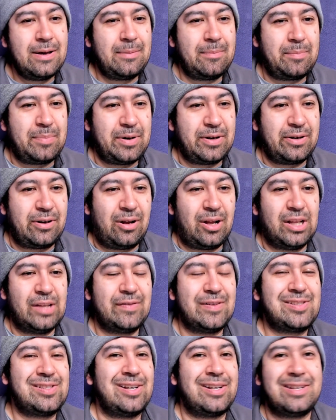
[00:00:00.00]
but all of a
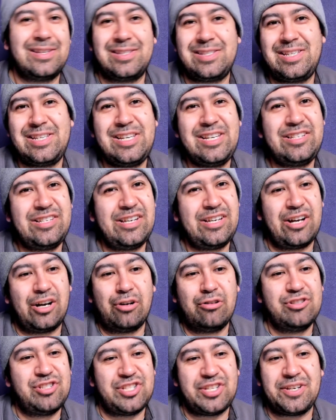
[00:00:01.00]
sudden, TJ
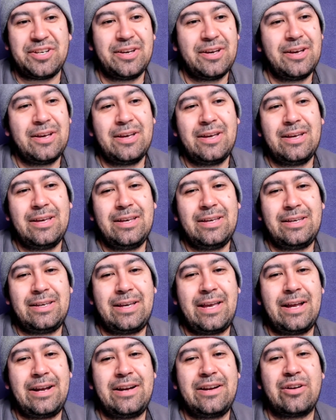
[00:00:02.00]
Oshie
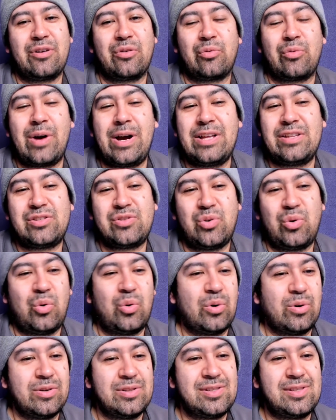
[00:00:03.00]
getting it right
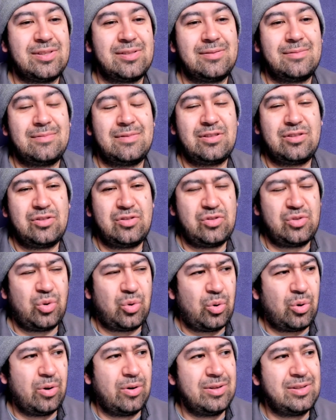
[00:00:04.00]

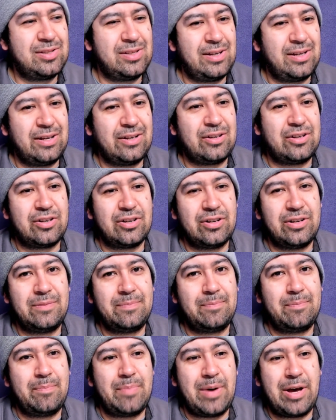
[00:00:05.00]
towards a
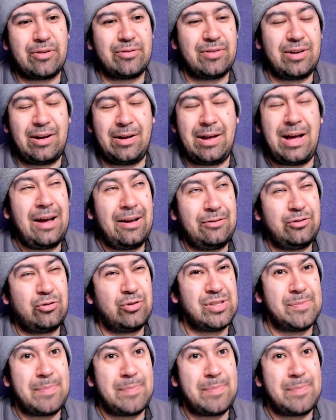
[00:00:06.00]
better